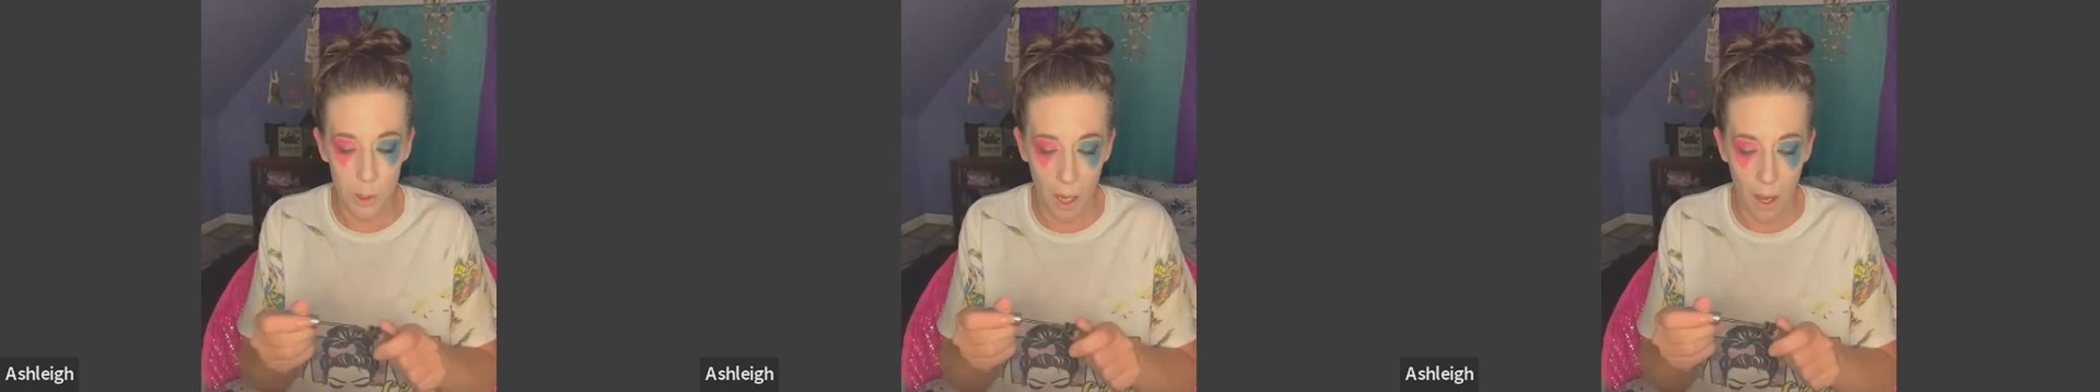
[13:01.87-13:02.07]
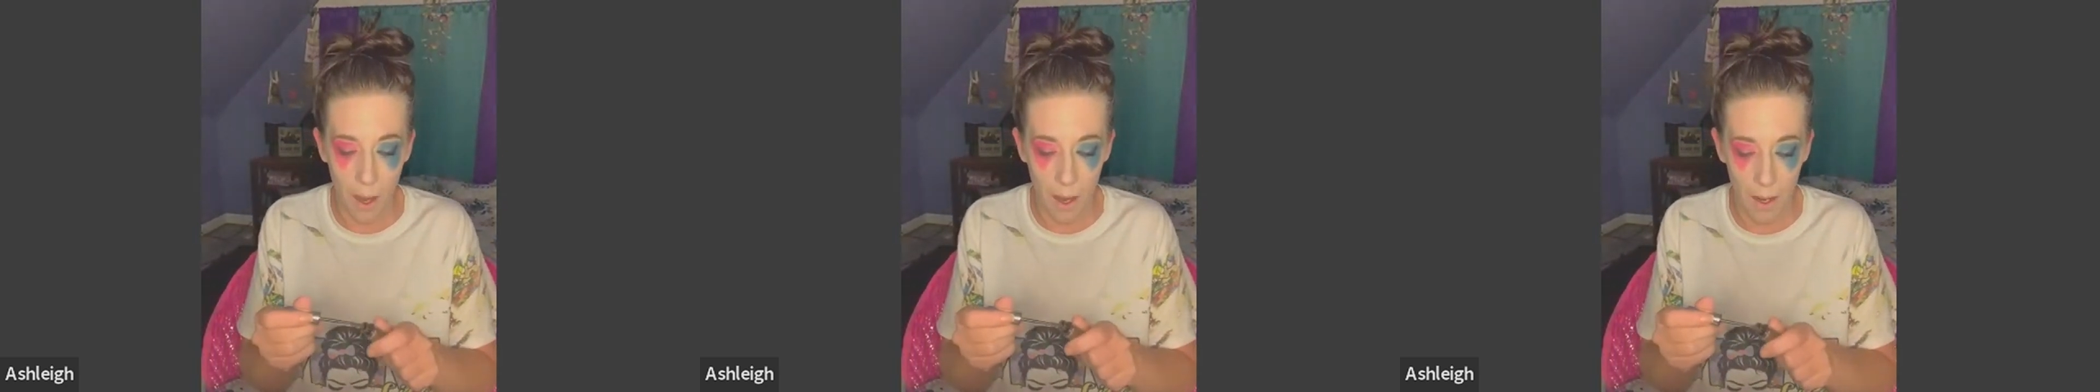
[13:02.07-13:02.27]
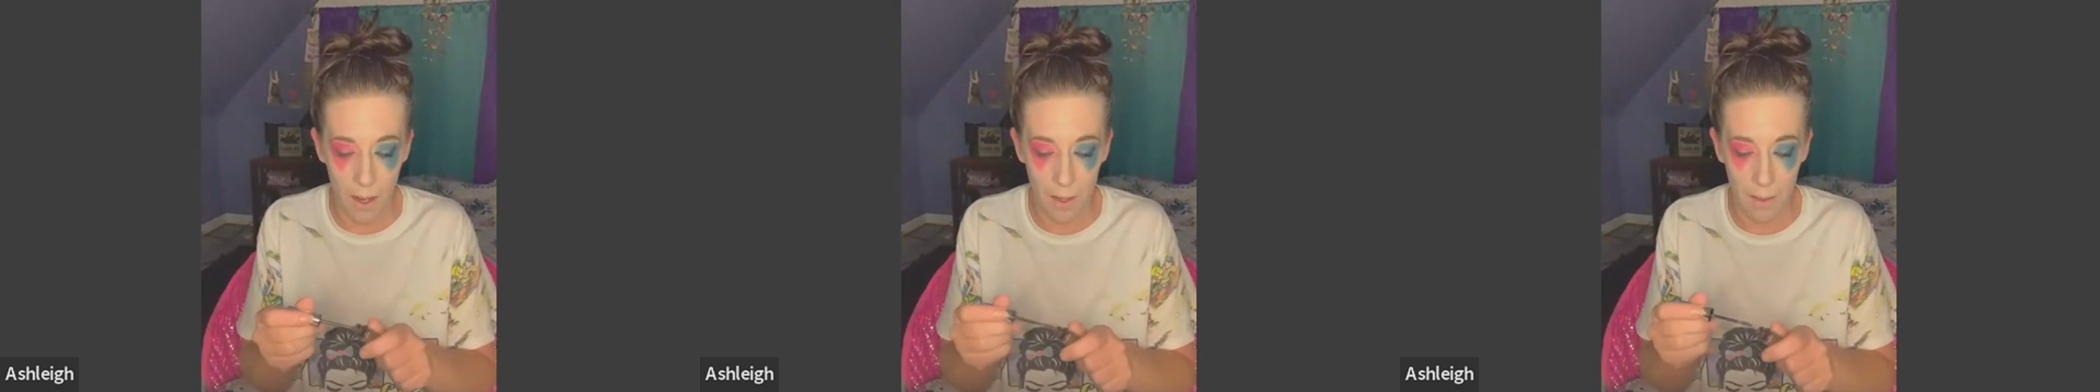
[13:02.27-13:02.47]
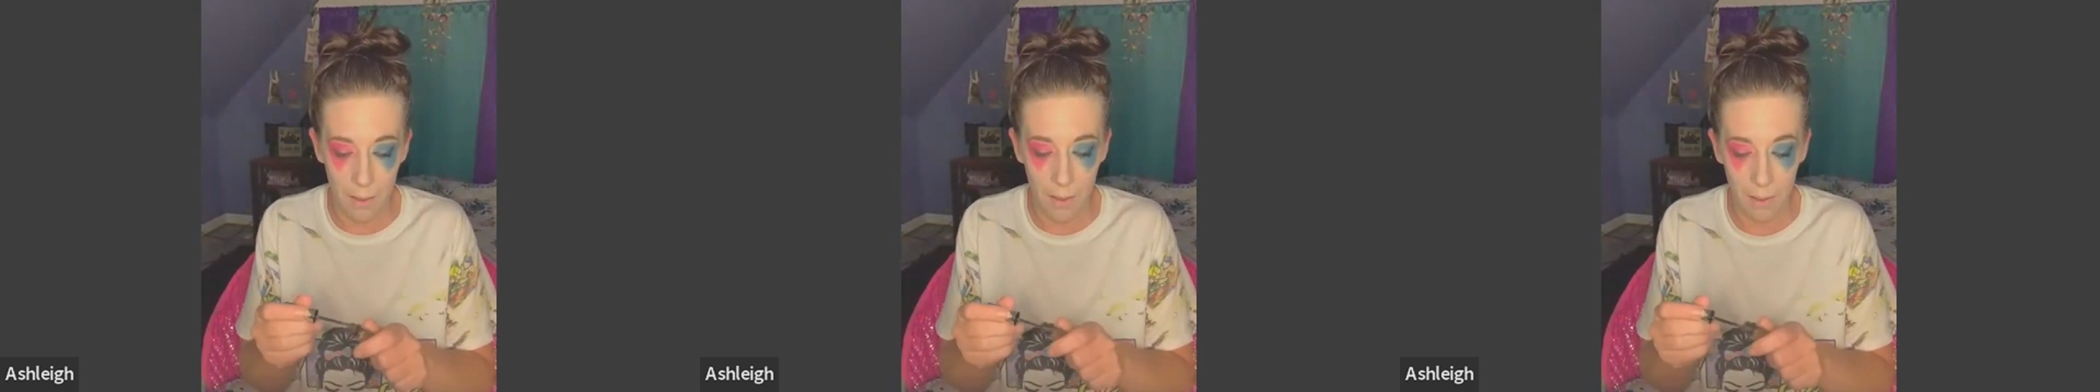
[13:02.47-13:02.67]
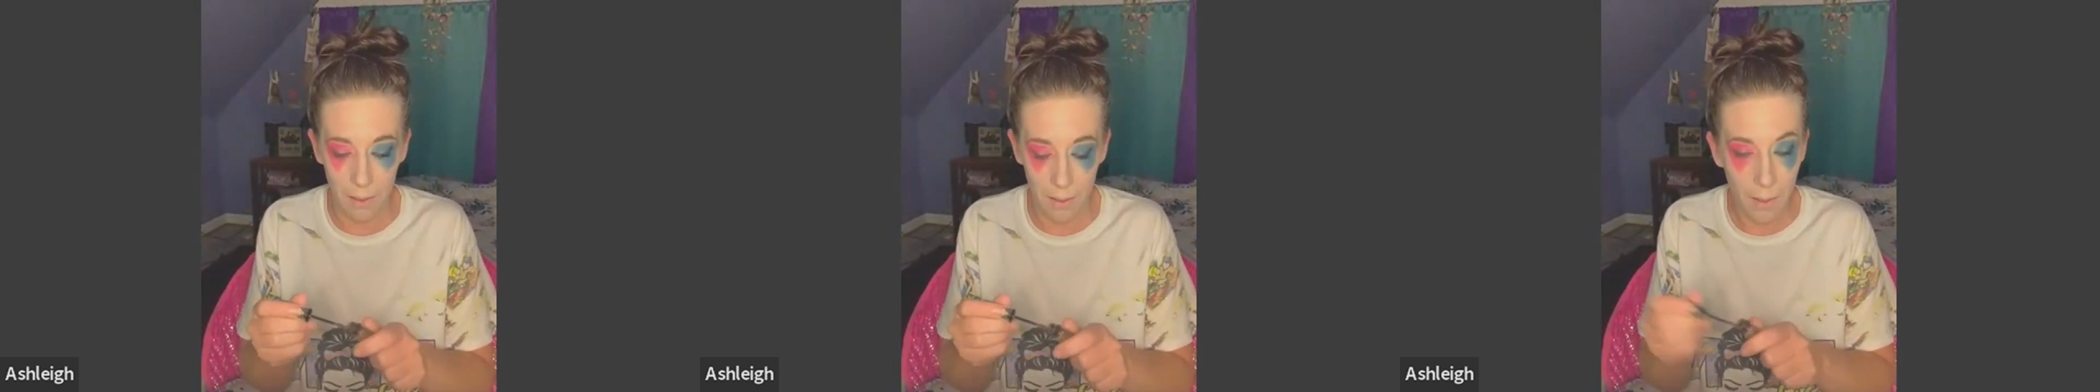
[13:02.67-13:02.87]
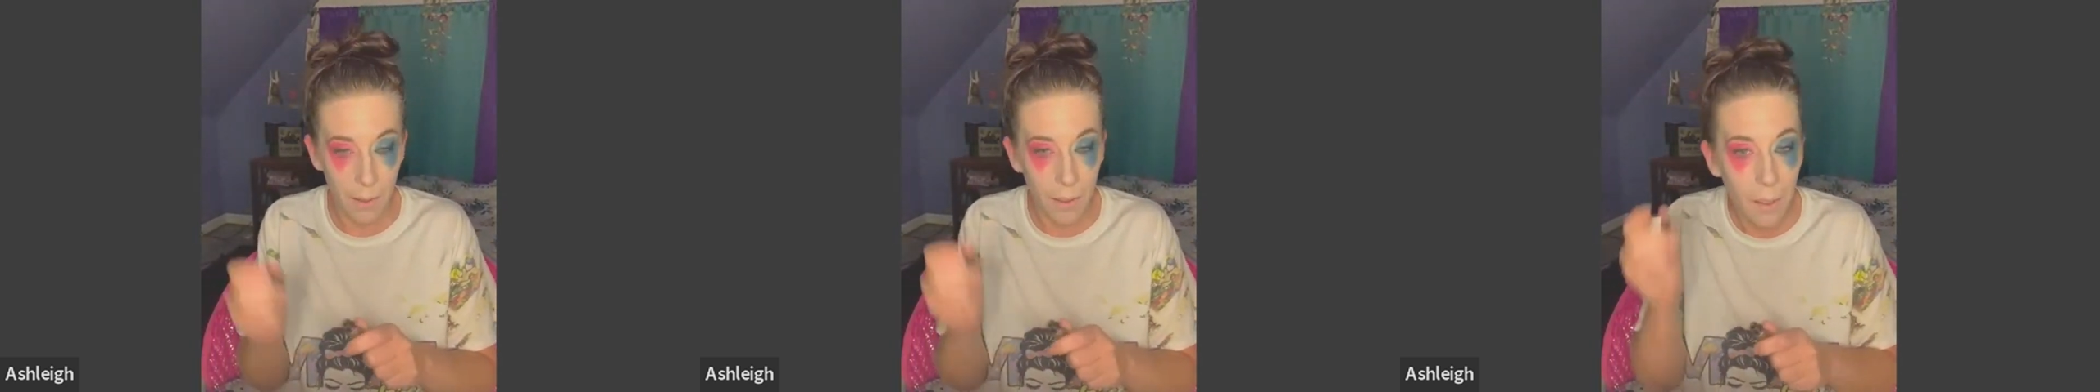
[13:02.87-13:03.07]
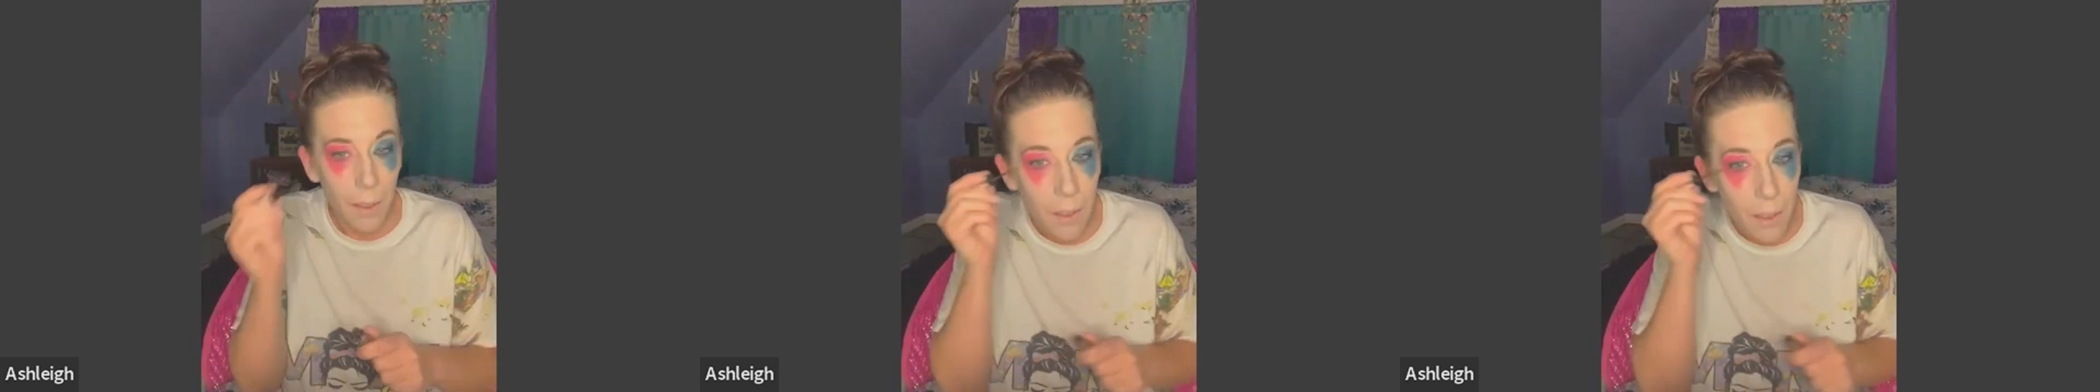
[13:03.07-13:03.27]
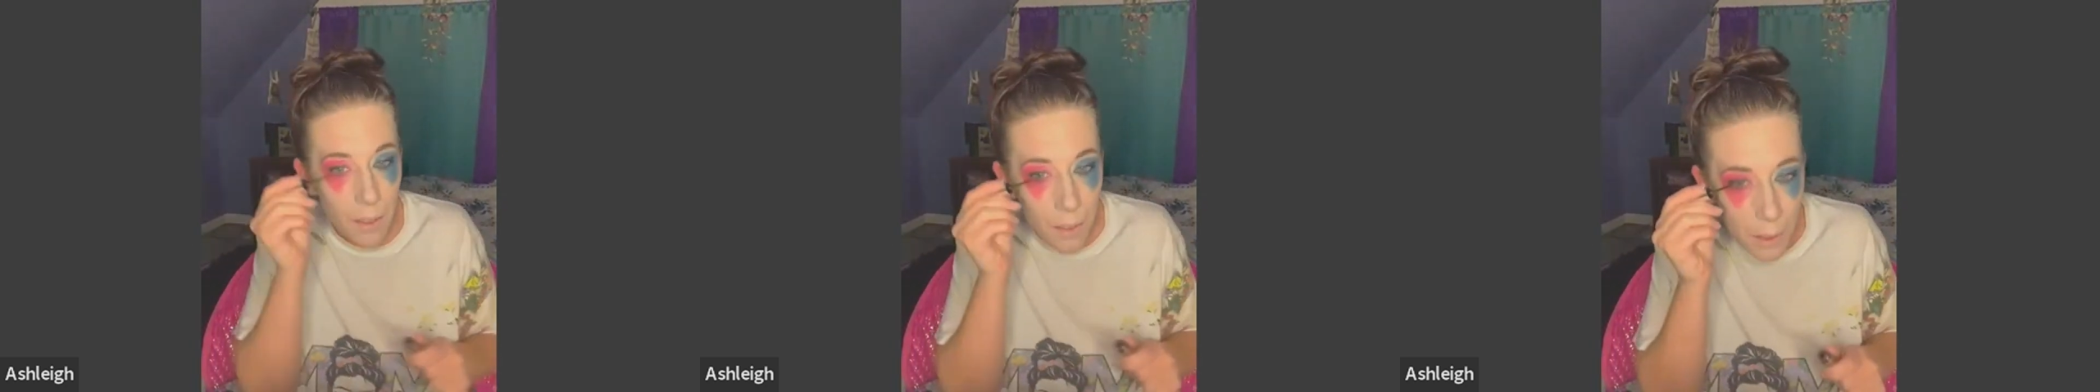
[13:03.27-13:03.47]
on
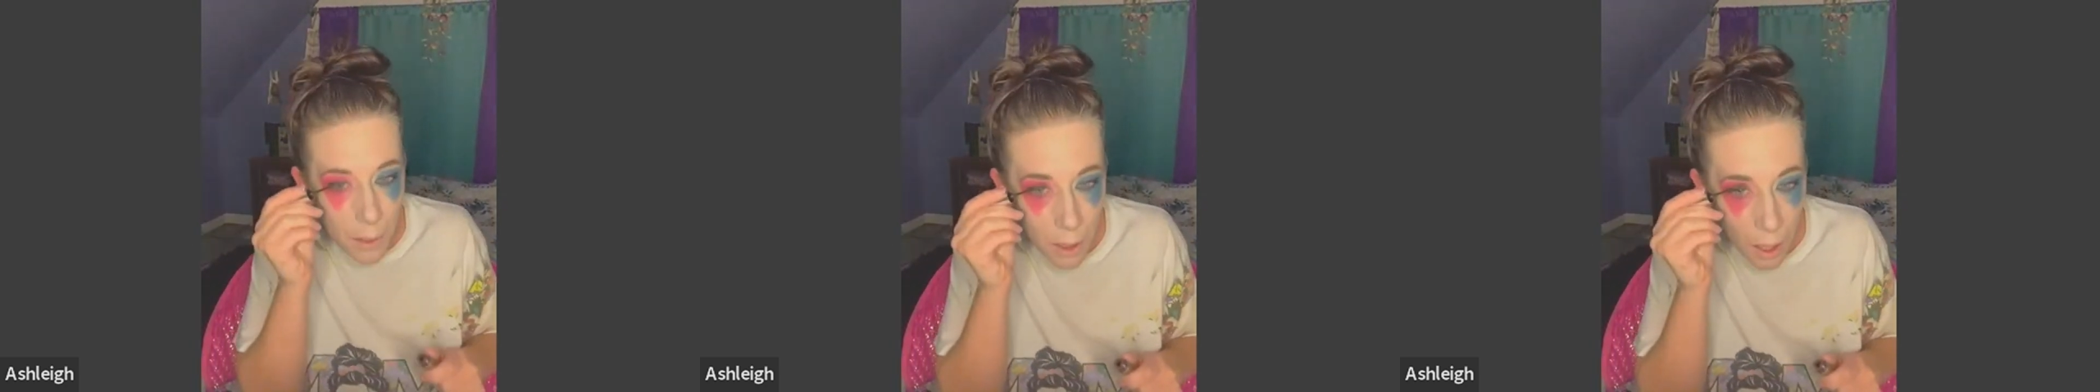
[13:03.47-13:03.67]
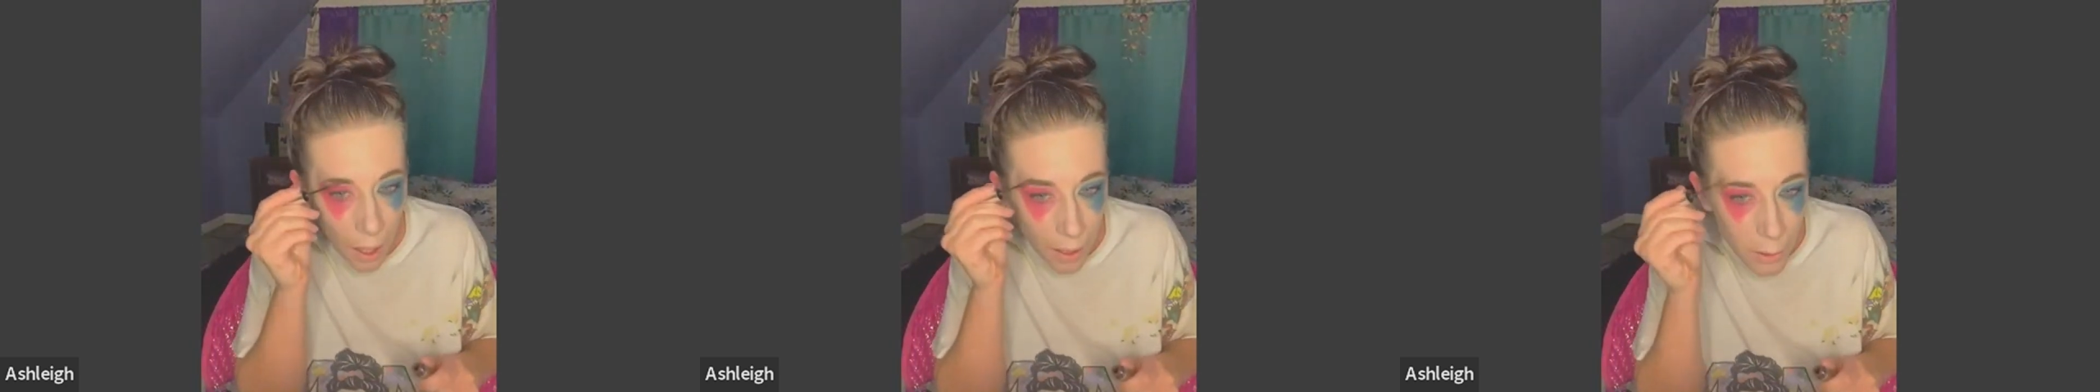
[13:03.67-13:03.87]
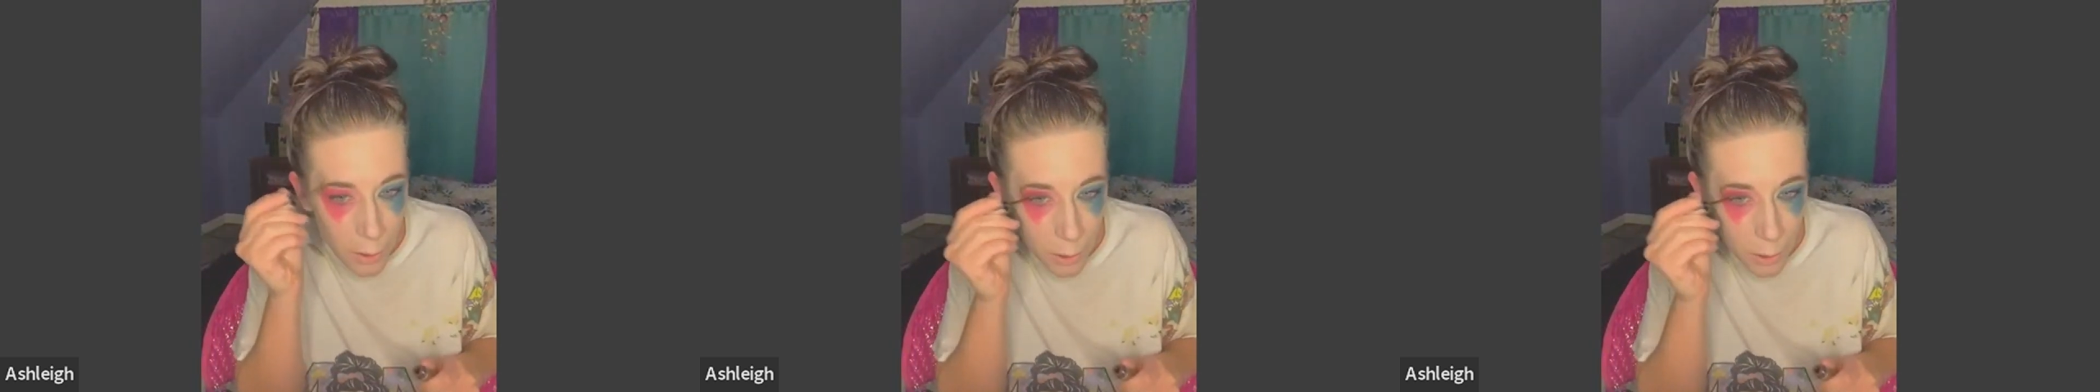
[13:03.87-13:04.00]
trying